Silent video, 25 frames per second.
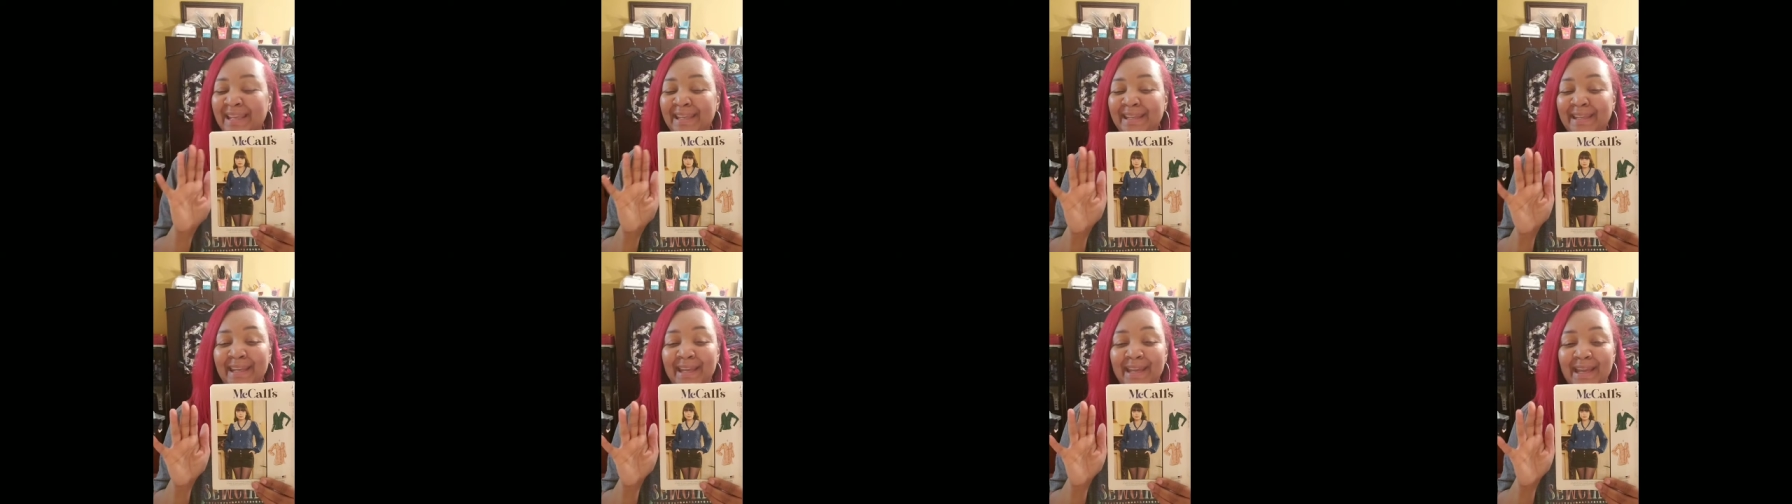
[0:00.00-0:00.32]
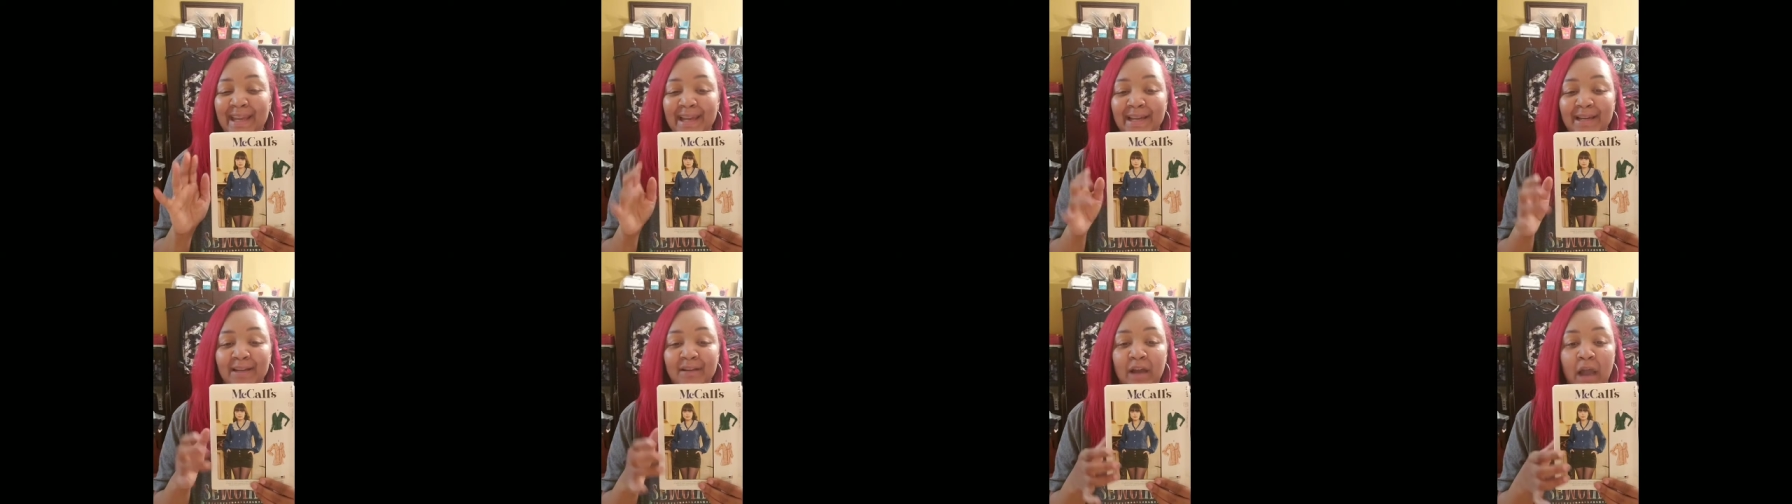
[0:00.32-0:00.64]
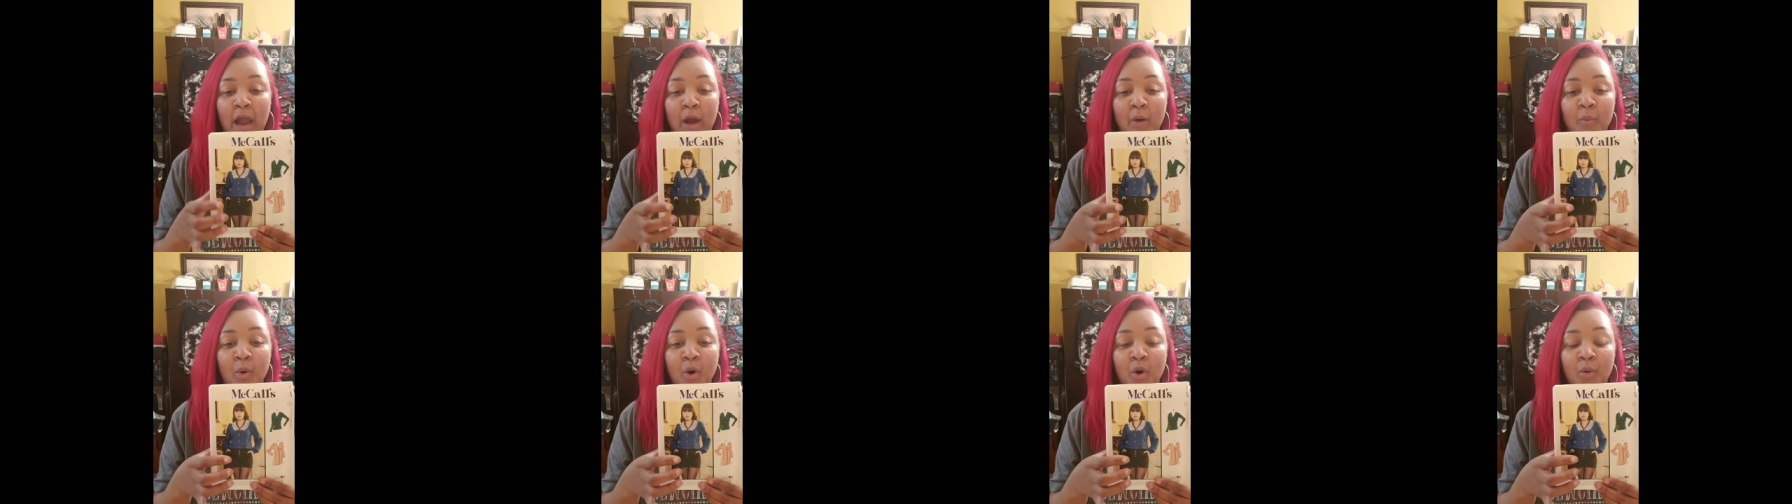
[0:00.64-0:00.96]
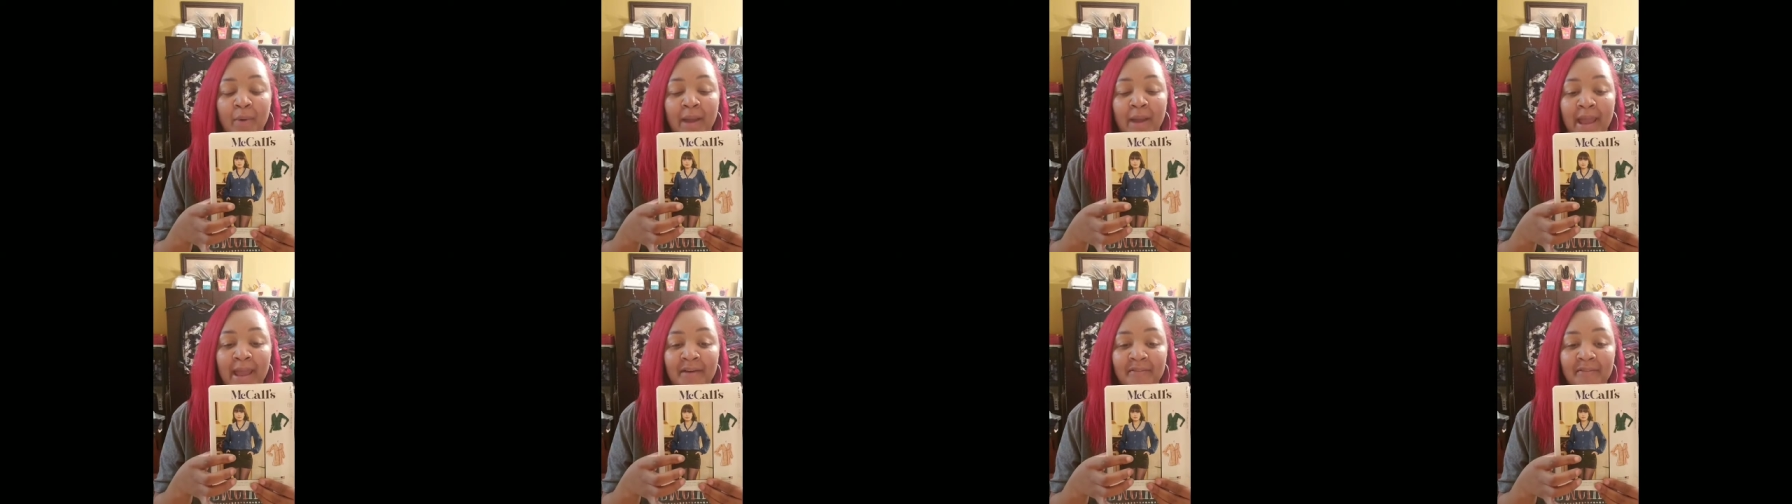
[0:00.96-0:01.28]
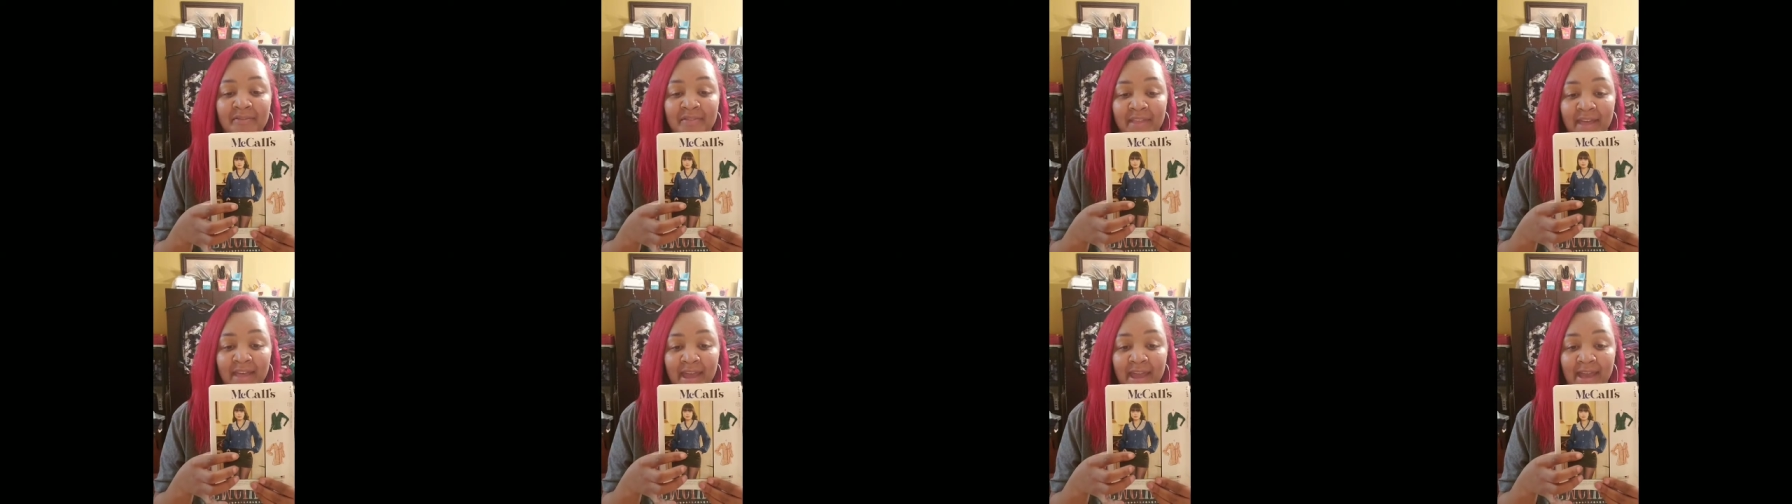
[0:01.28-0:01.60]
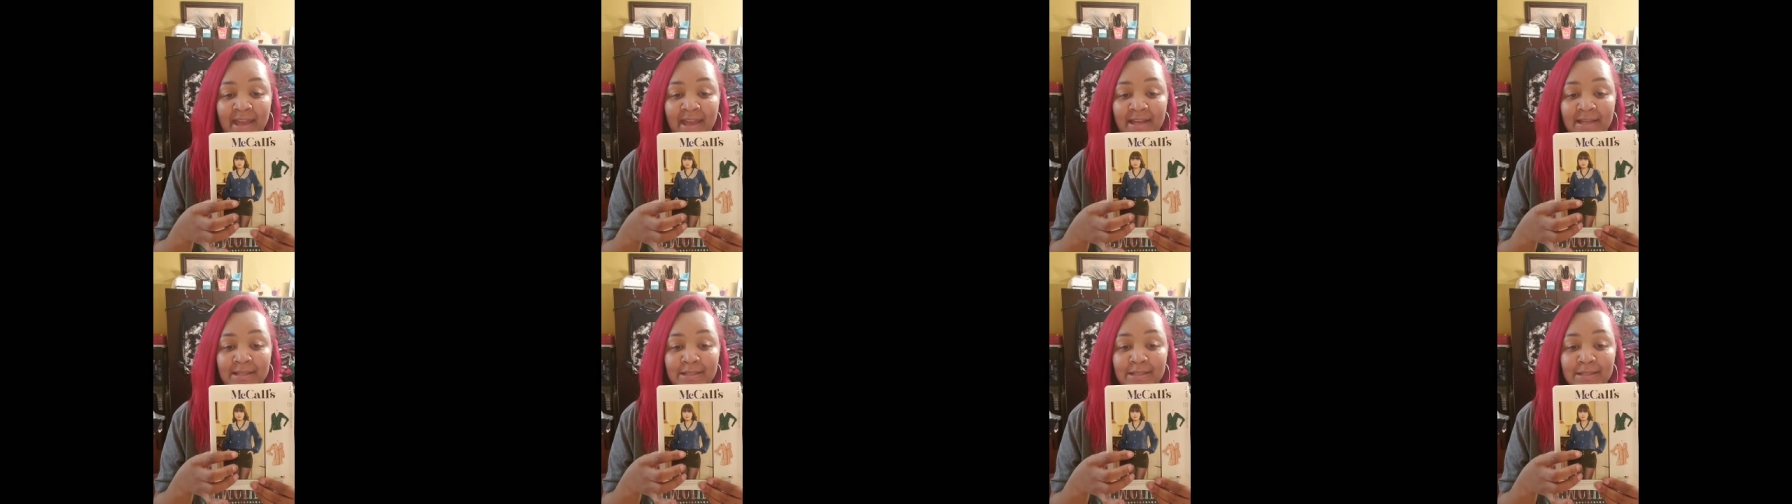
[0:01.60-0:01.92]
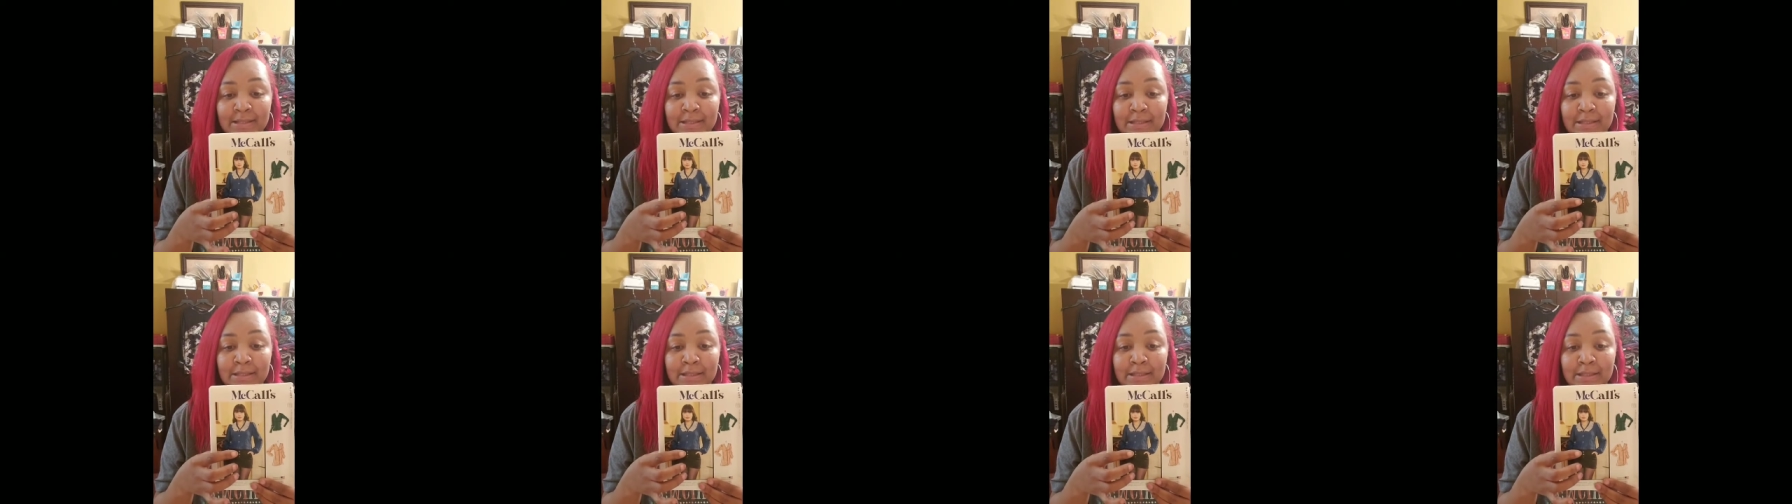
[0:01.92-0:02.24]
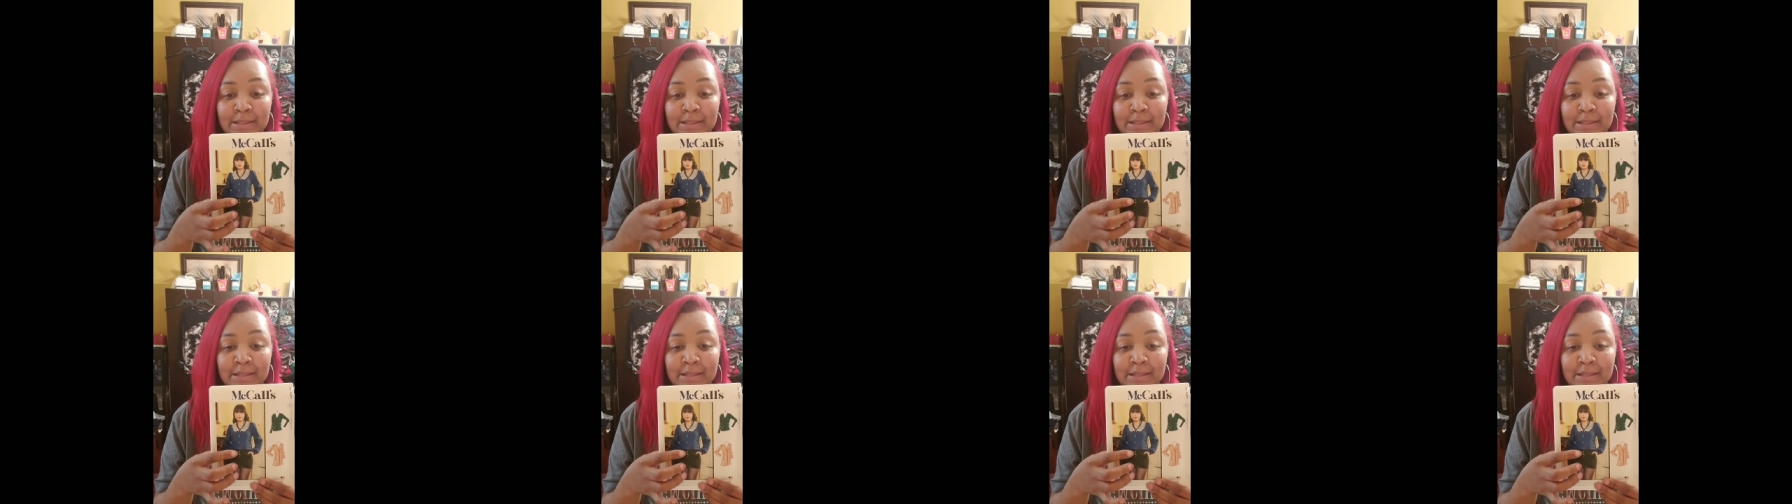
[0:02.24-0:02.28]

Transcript: Yeah, I won't have that.